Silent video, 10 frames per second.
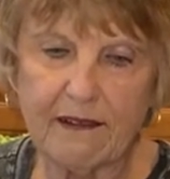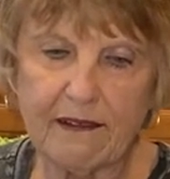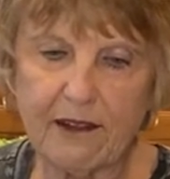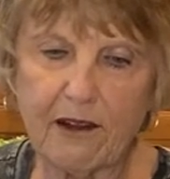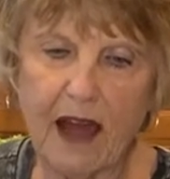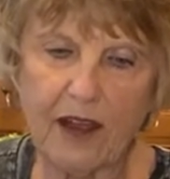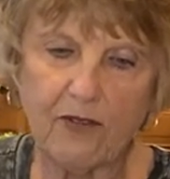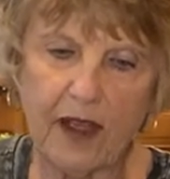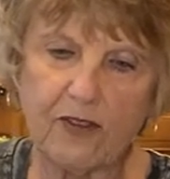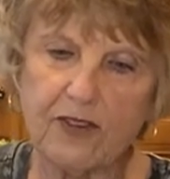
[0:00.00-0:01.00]
little
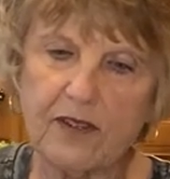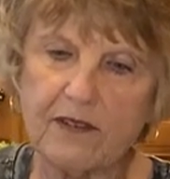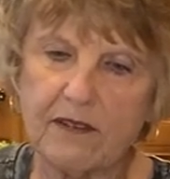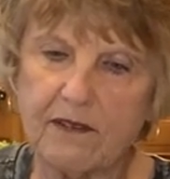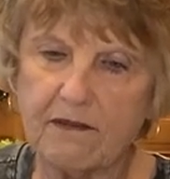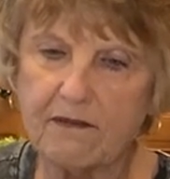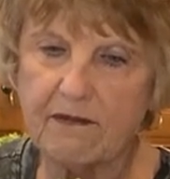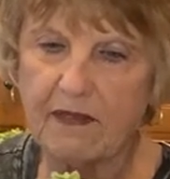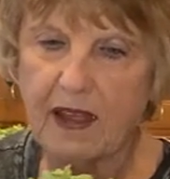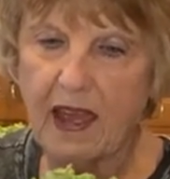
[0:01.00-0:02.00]
hydrangeas
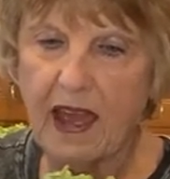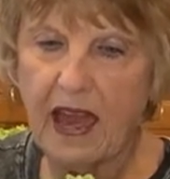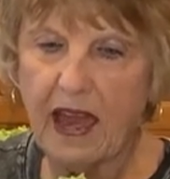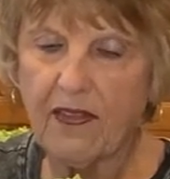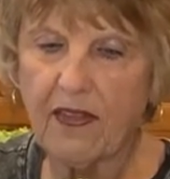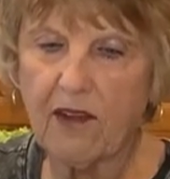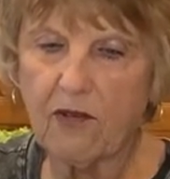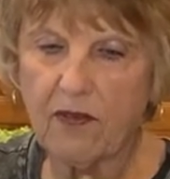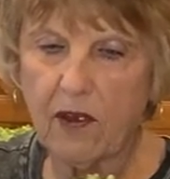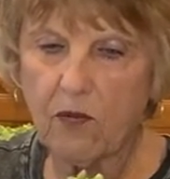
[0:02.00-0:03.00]
and
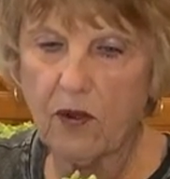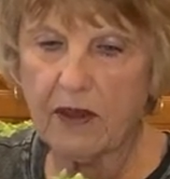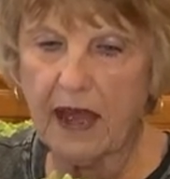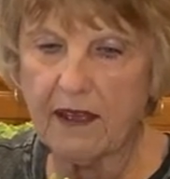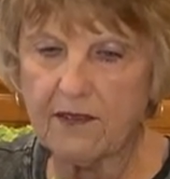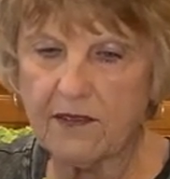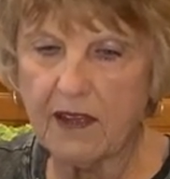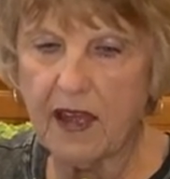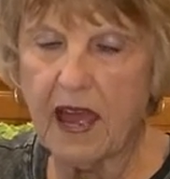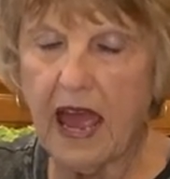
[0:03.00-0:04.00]
they're they're real nice.
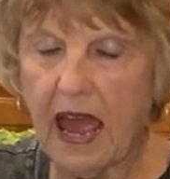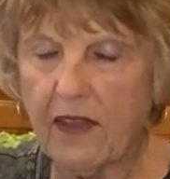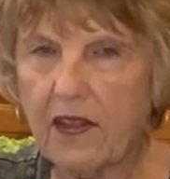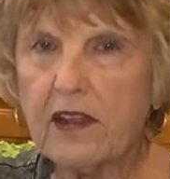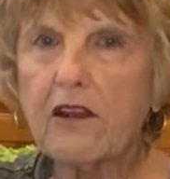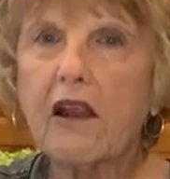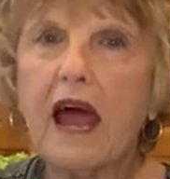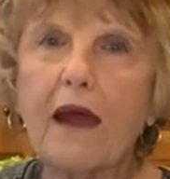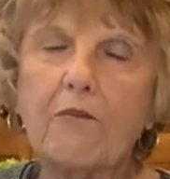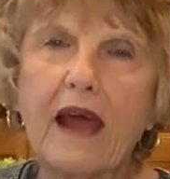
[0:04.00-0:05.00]
And the little
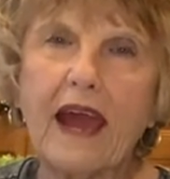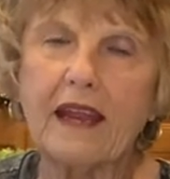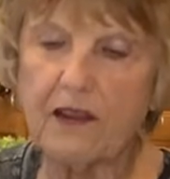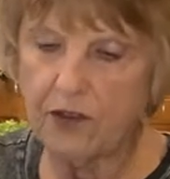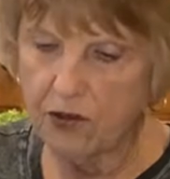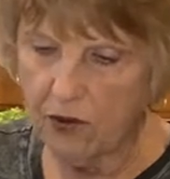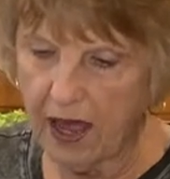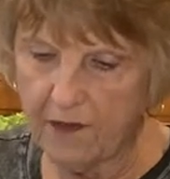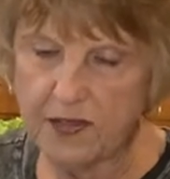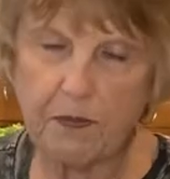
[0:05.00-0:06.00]
limelight, if you don't
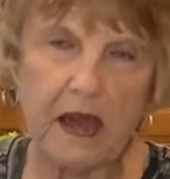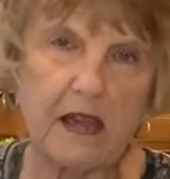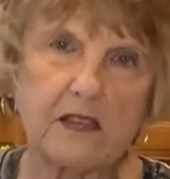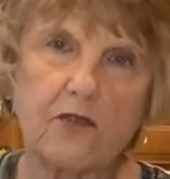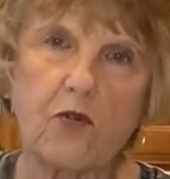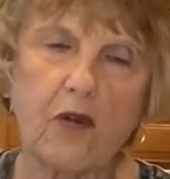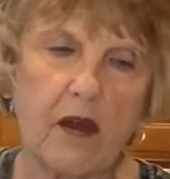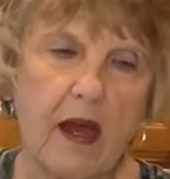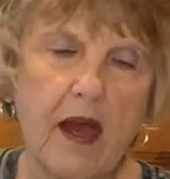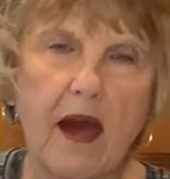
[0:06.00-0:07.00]
have space for a,
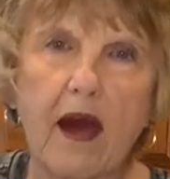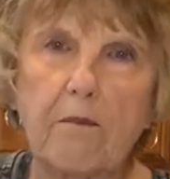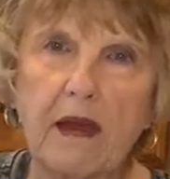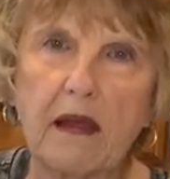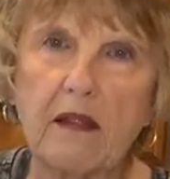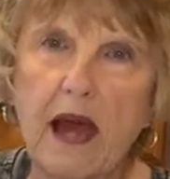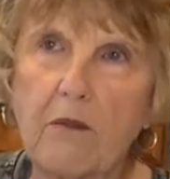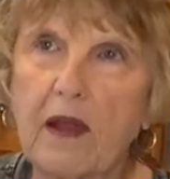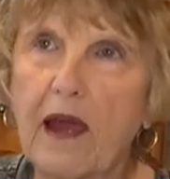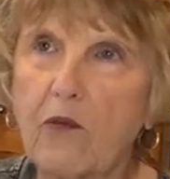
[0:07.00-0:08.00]
a big
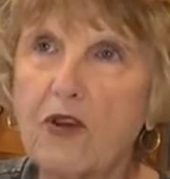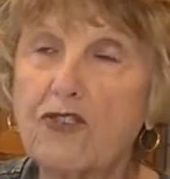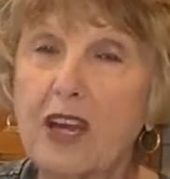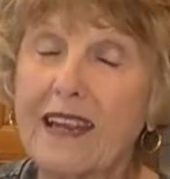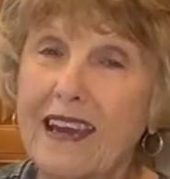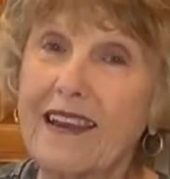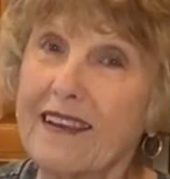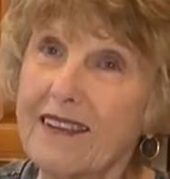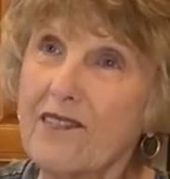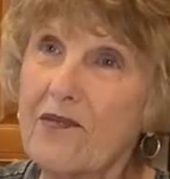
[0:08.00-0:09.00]
limelight, which can get
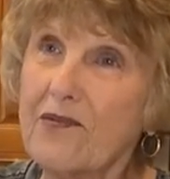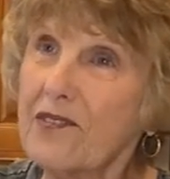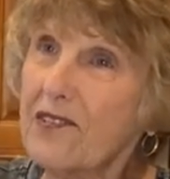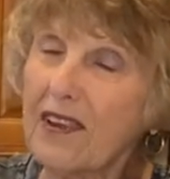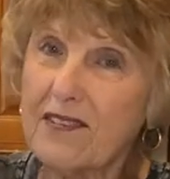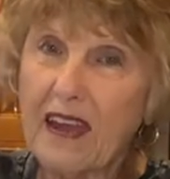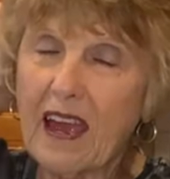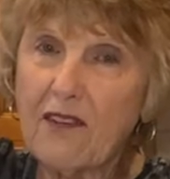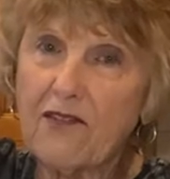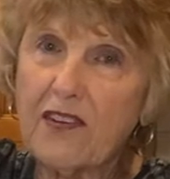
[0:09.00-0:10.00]
six to
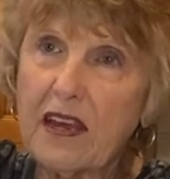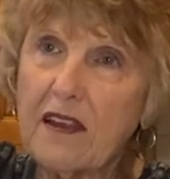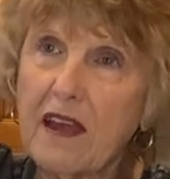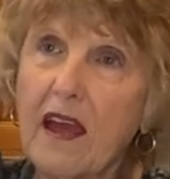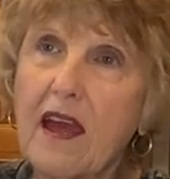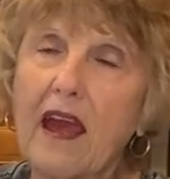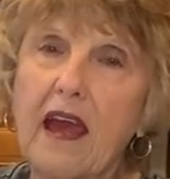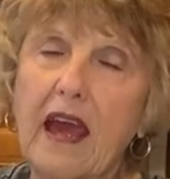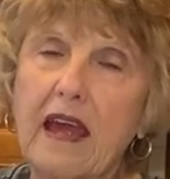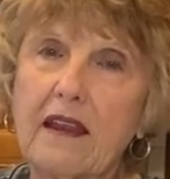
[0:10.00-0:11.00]
eight feet,
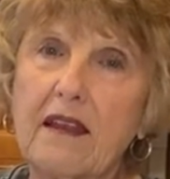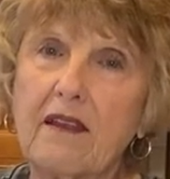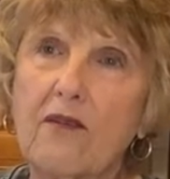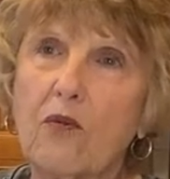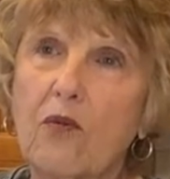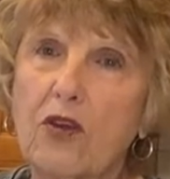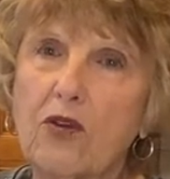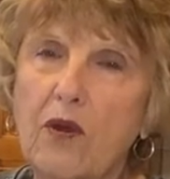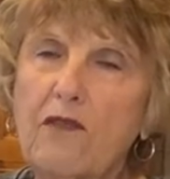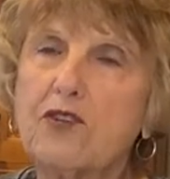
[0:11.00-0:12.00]
and
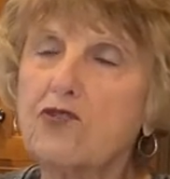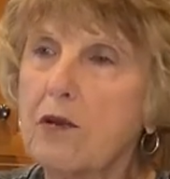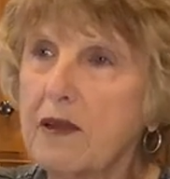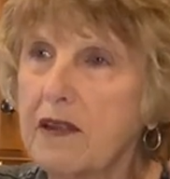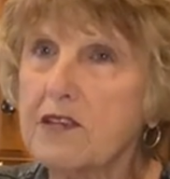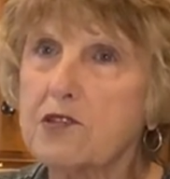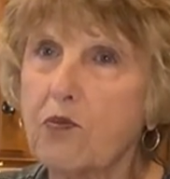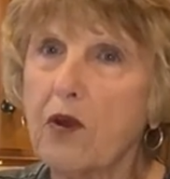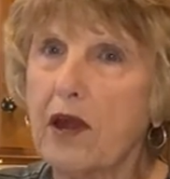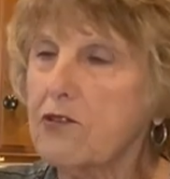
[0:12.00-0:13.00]
you even trim it in the
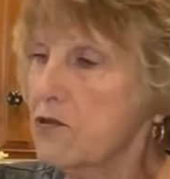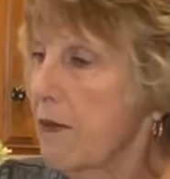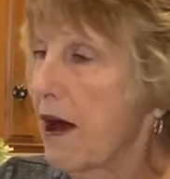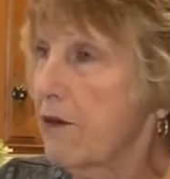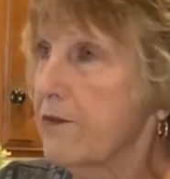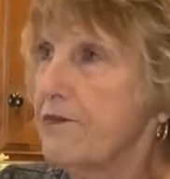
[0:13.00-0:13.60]
spring to about,